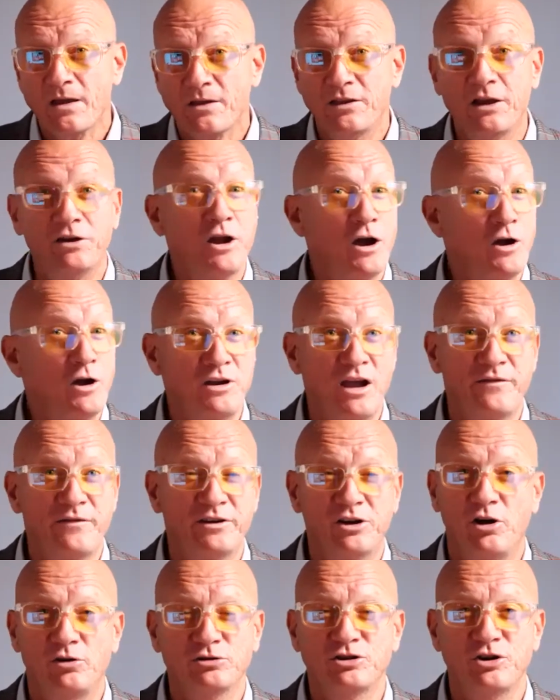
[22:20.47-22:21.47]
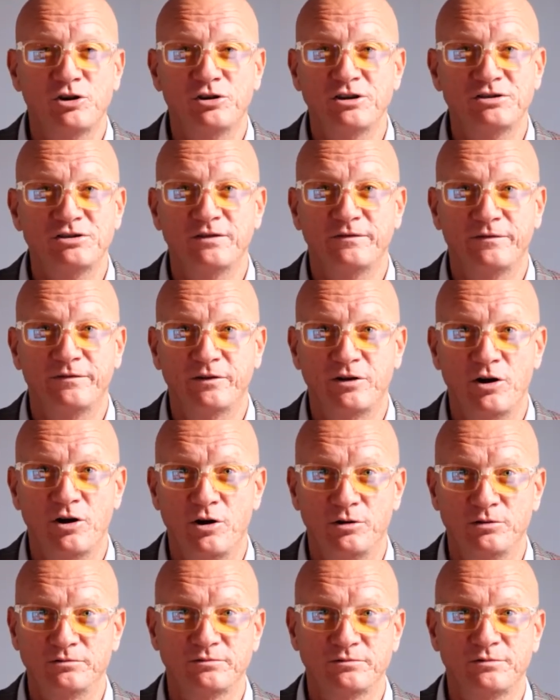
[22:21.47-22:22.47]
They don't have an alternative for
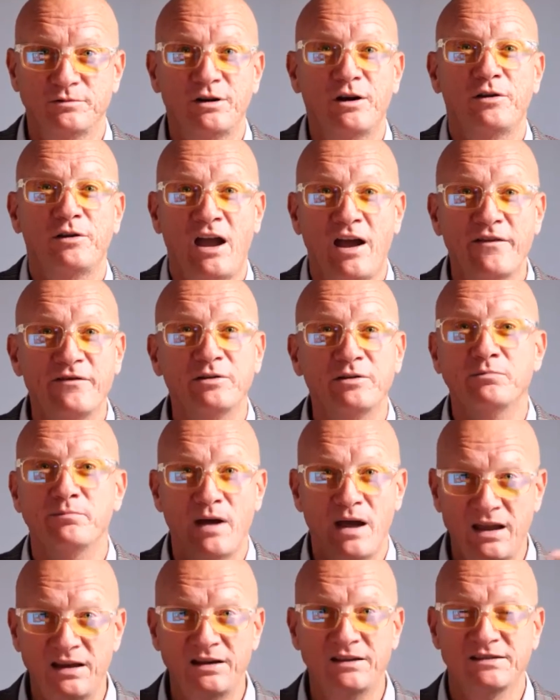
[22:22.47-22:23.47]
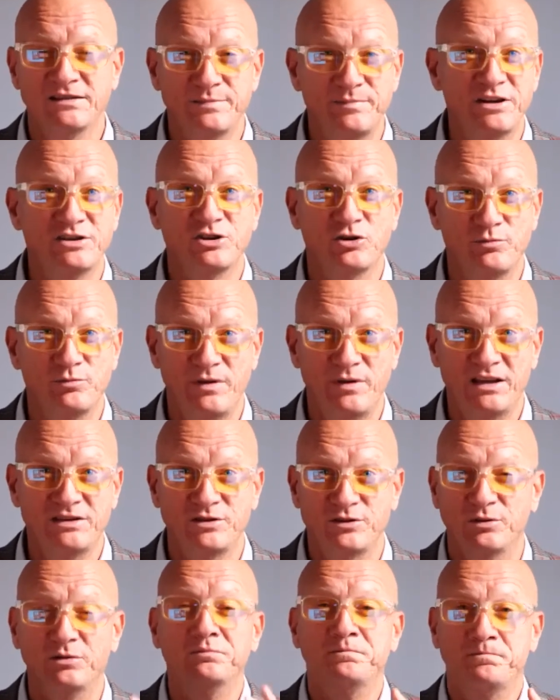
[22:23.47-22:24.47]
gold. You know, they haven't made a special
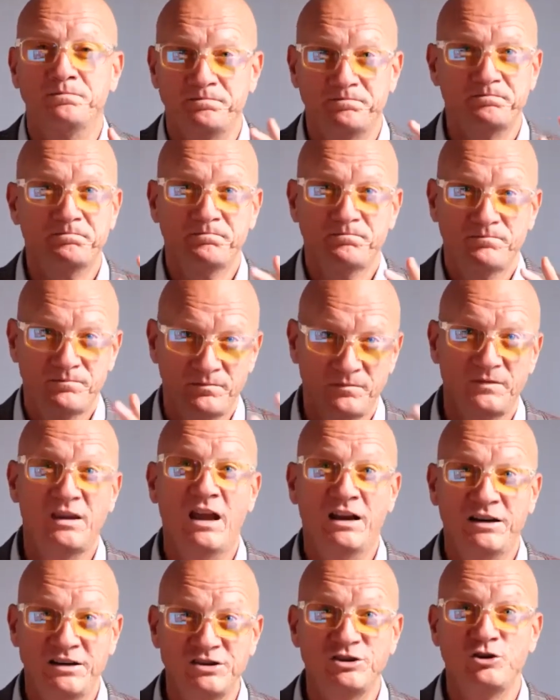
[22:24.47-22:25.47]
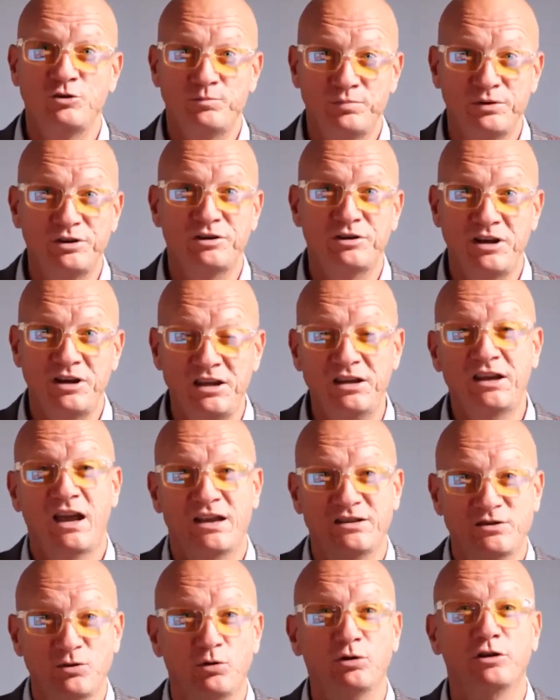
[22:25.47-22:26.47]
metal that is super unique,
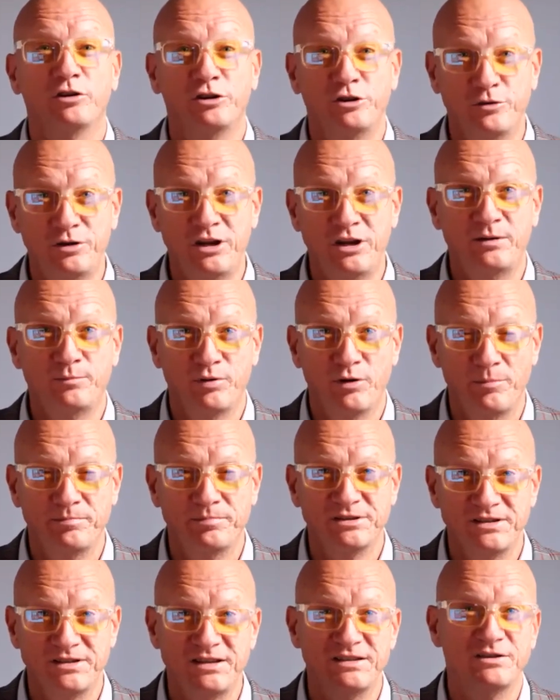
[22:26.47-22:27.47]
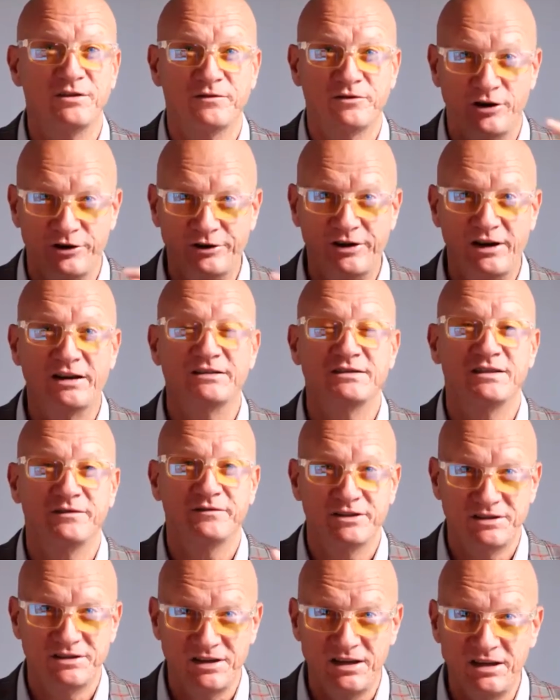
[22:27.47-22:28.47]
has all the unique properties of
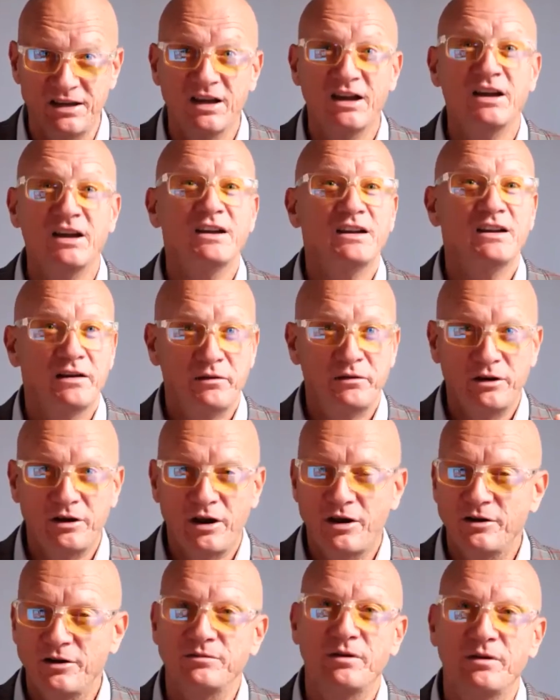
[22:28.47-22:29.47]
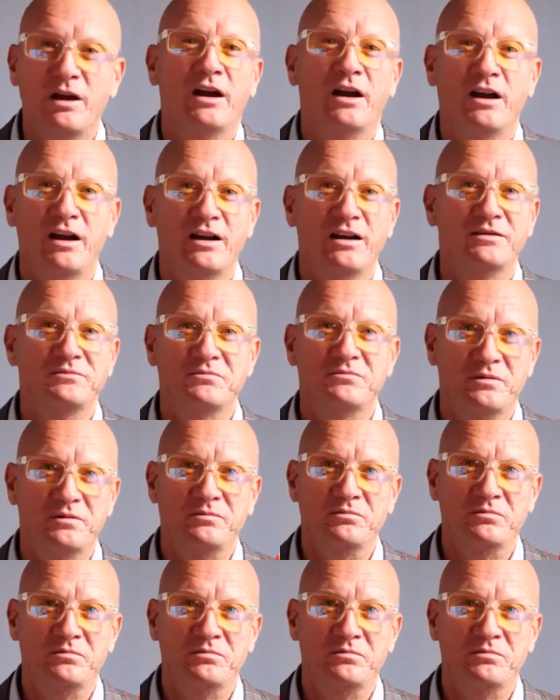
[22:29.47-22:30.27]
conductivity, you know,